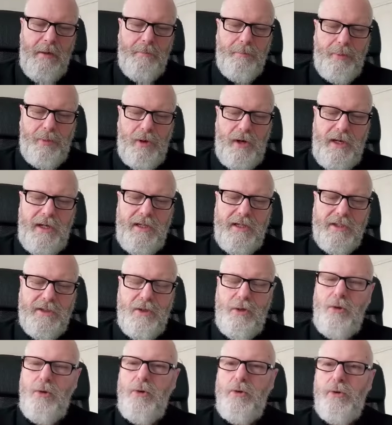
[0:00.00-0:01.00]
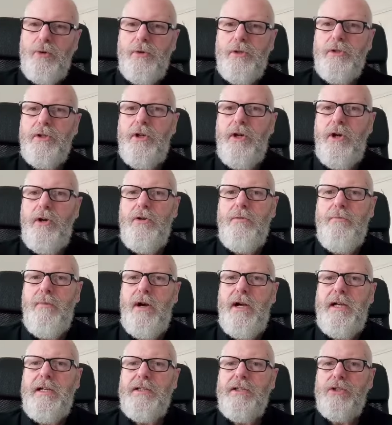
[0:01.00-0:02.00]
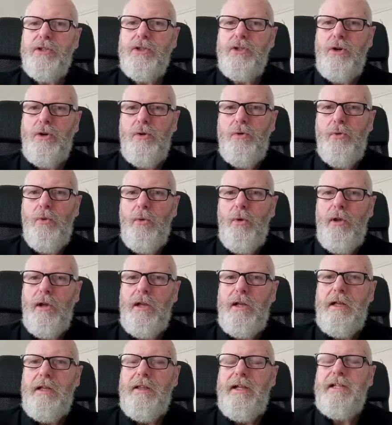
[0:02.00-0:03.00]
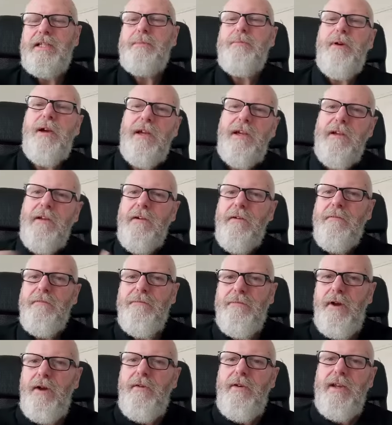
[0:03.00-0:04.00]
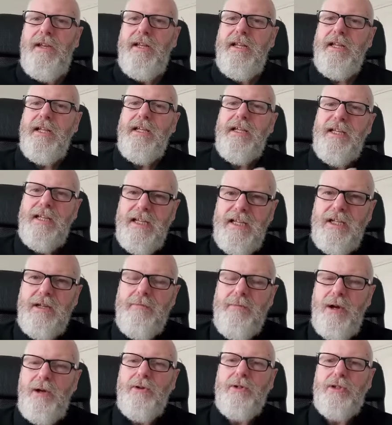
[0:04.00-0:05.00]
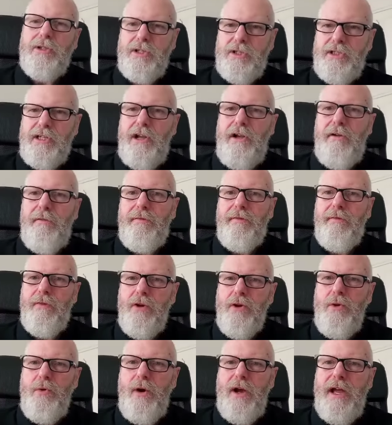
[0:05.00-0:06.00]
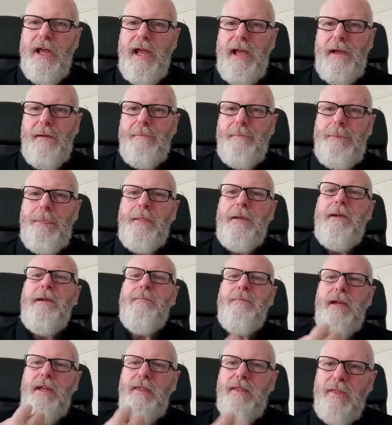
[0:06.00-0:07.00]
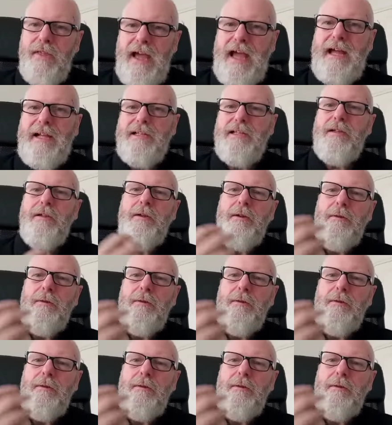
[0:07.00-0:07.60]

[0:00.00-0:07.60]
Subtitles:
Praise the Lord, O my soul. That's my very innermost self of who I am. May that